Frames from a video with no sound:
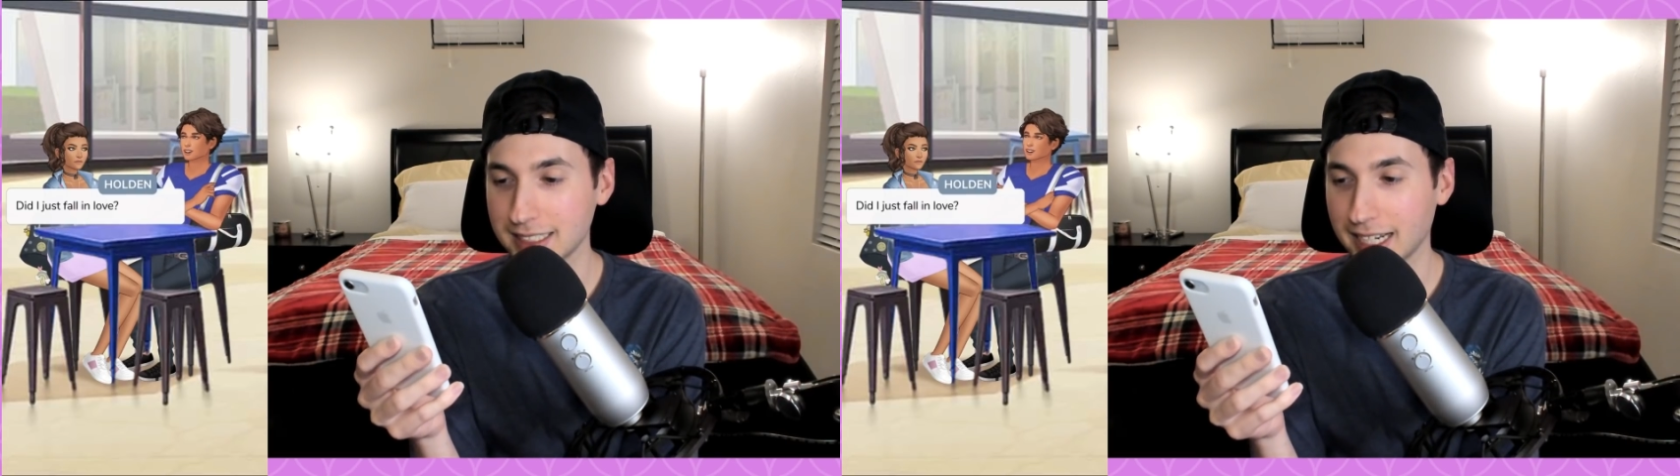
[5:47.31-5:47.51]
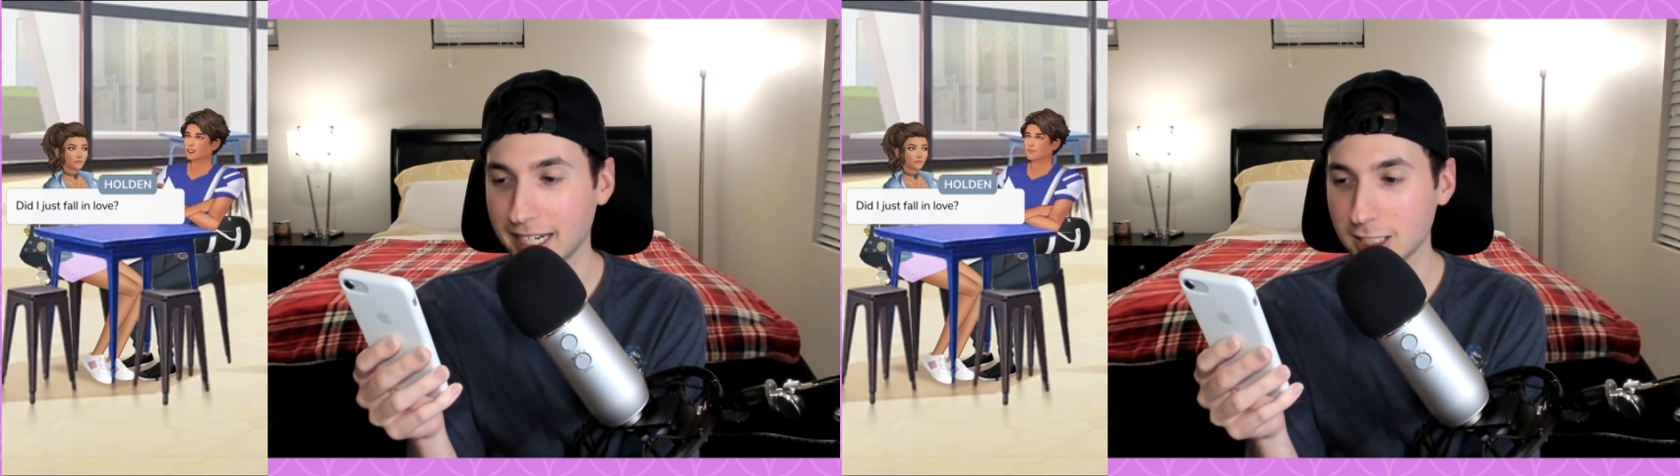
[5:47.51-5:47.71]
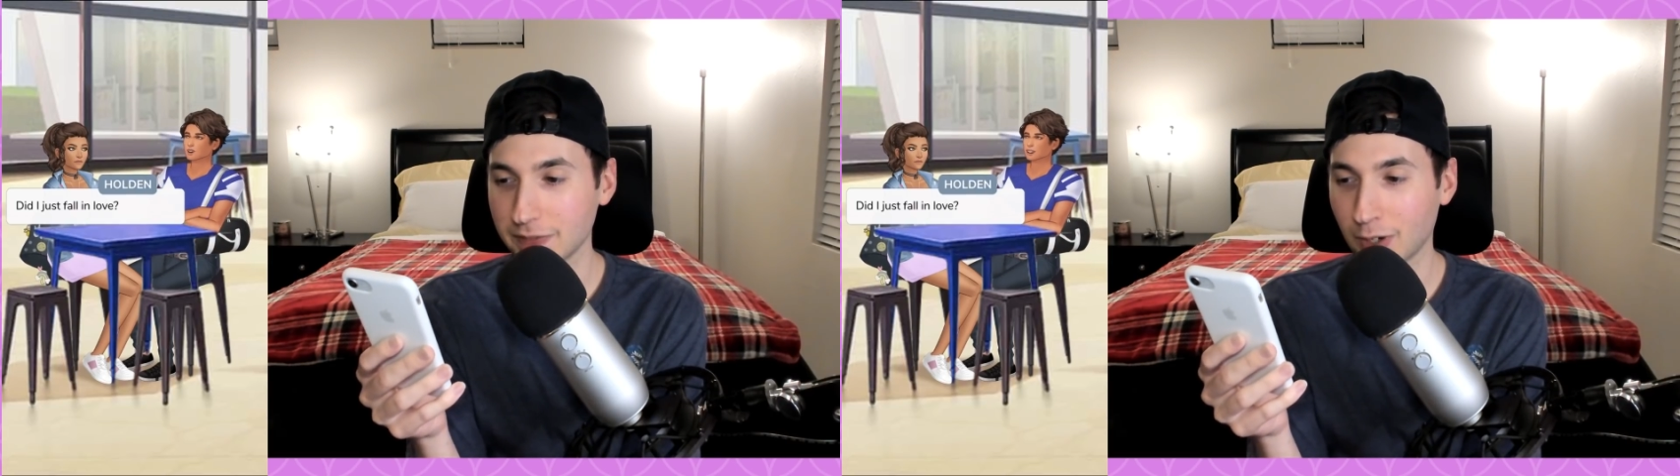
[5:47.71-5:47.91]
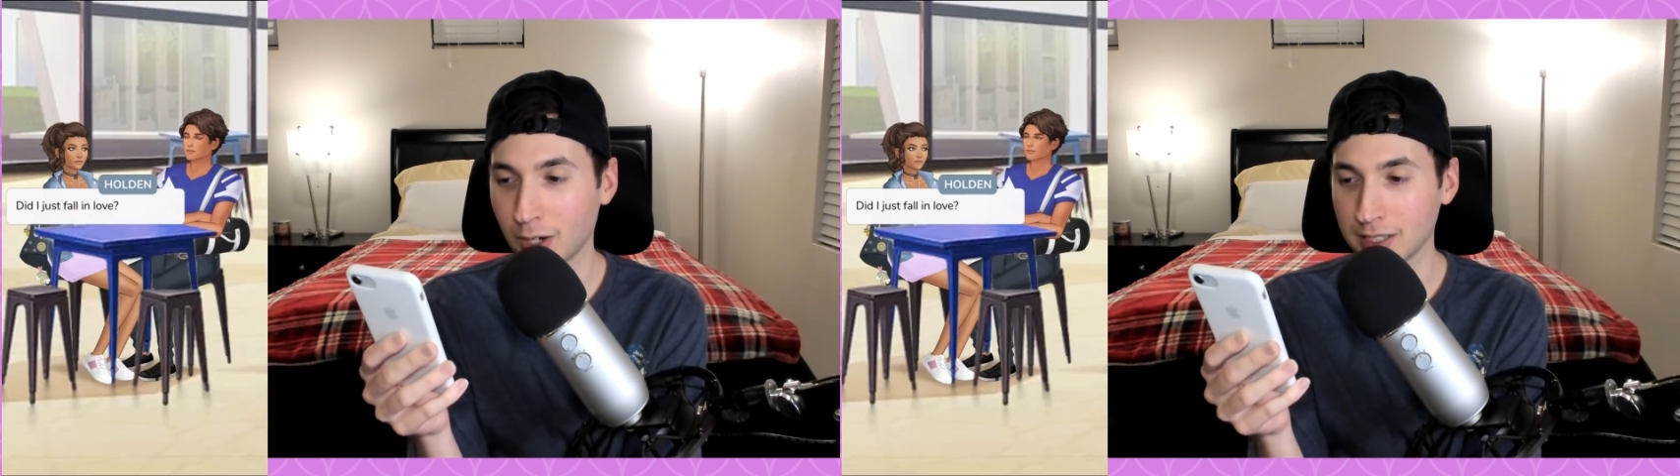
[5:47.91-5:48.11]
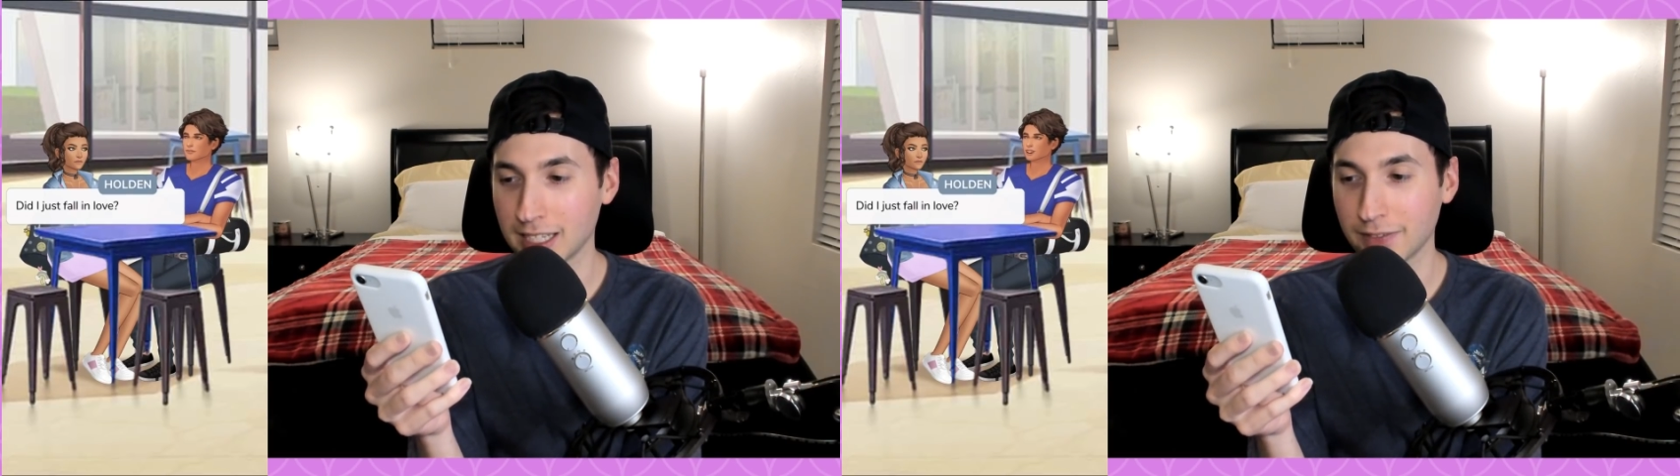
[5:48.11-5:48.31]
Did I just
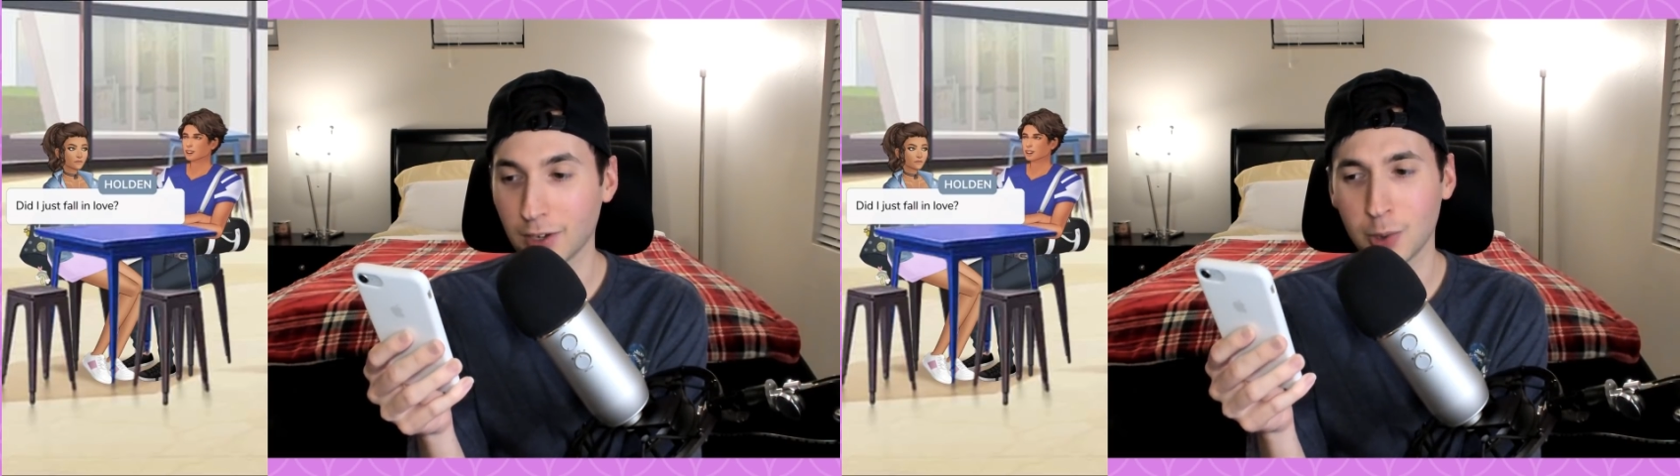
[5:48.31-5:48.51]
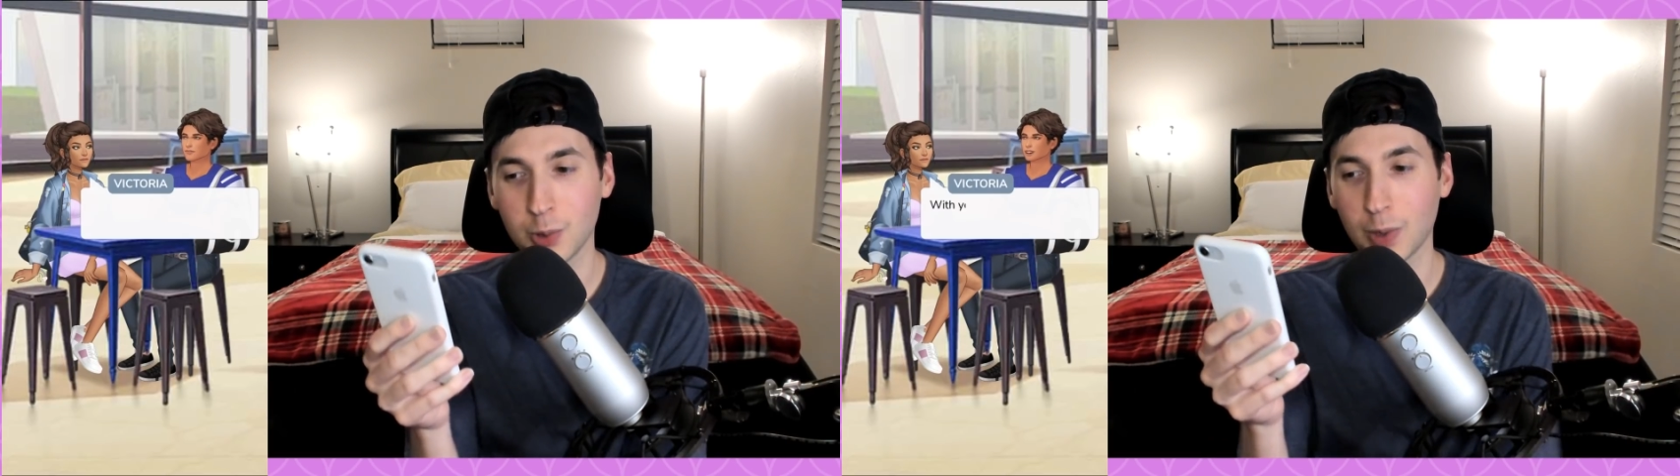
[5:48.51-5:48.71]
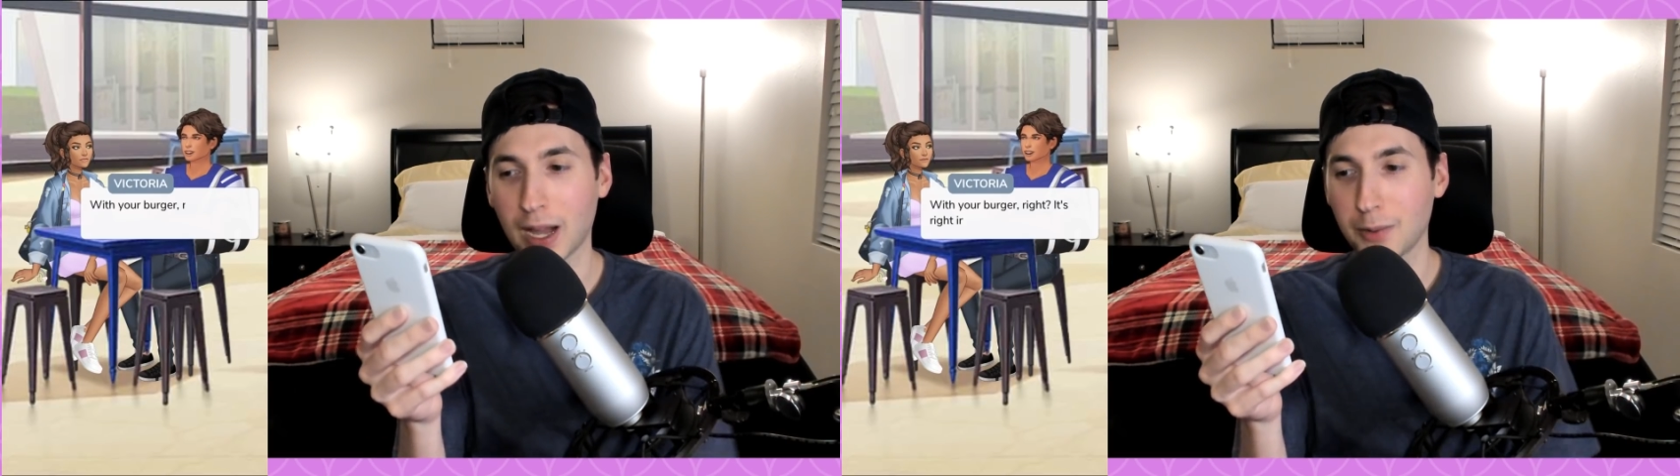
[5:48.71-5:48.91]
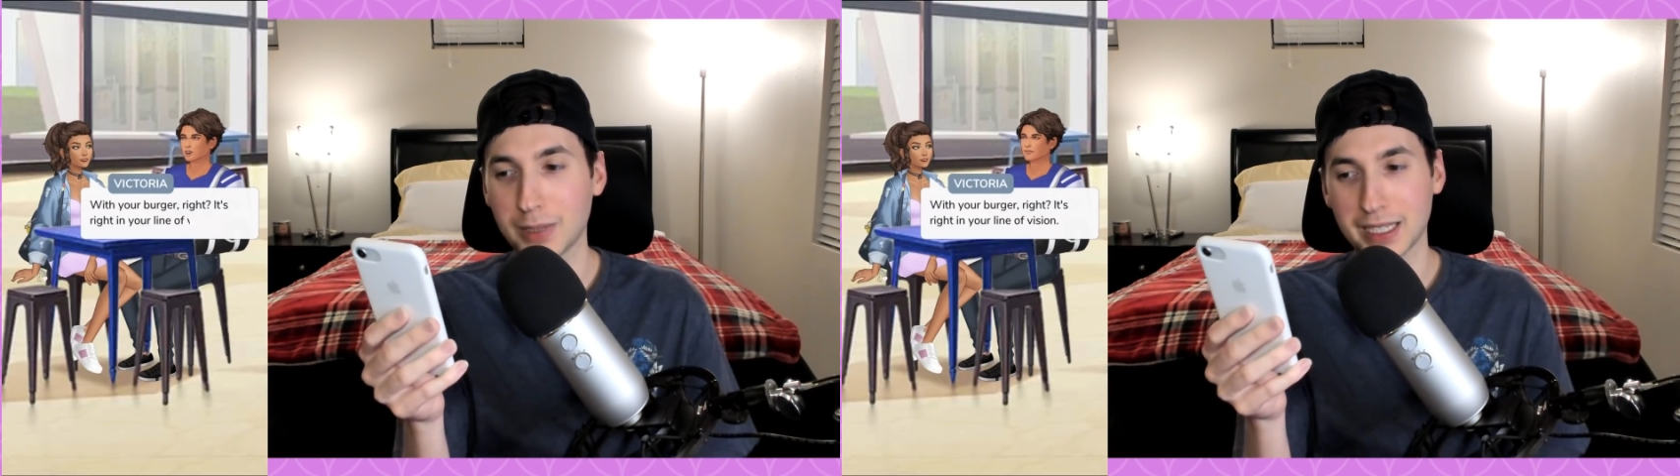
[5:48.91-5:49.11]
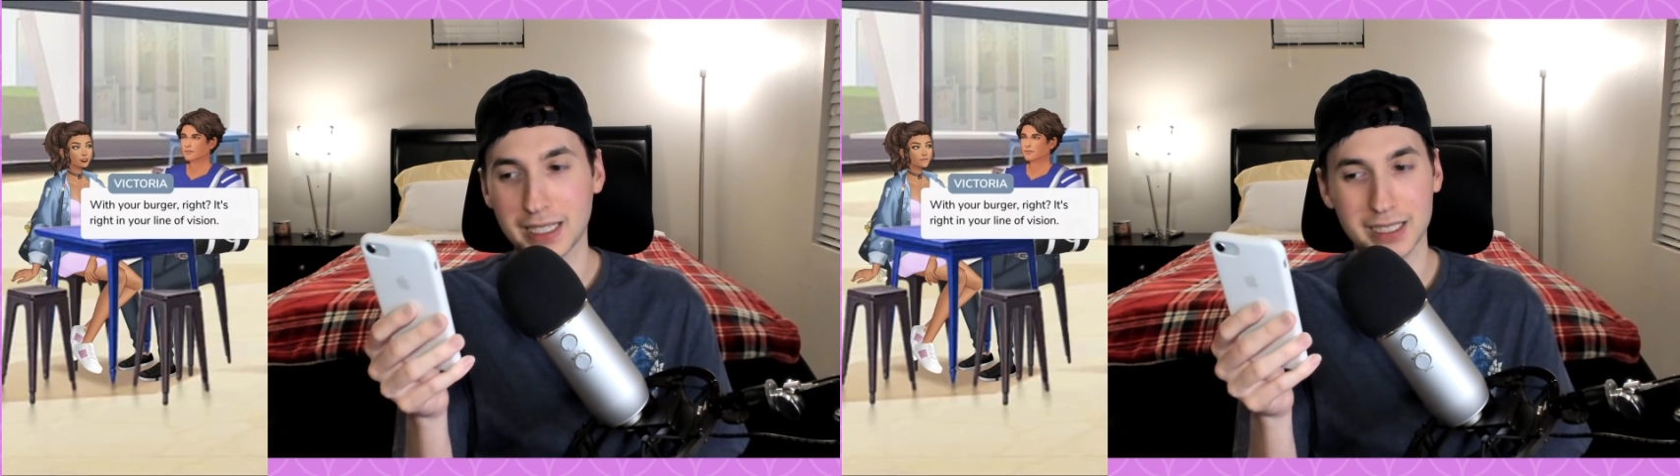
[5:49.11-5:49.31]
fall in love? Oh, I
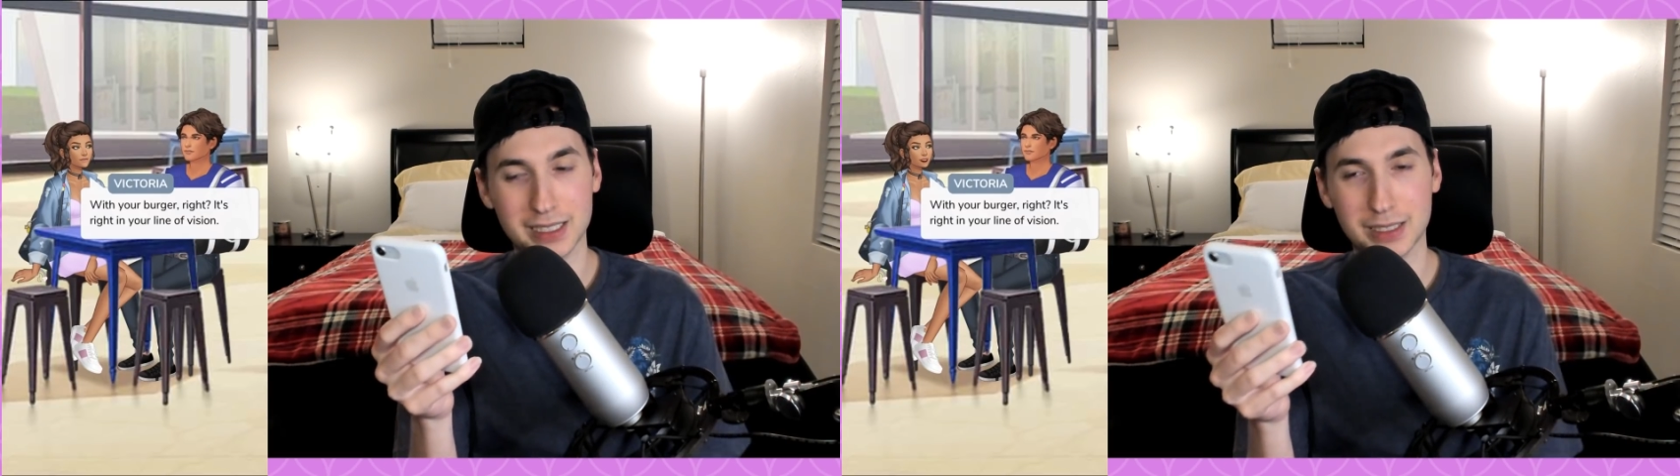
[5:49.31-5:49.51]
wouldn't.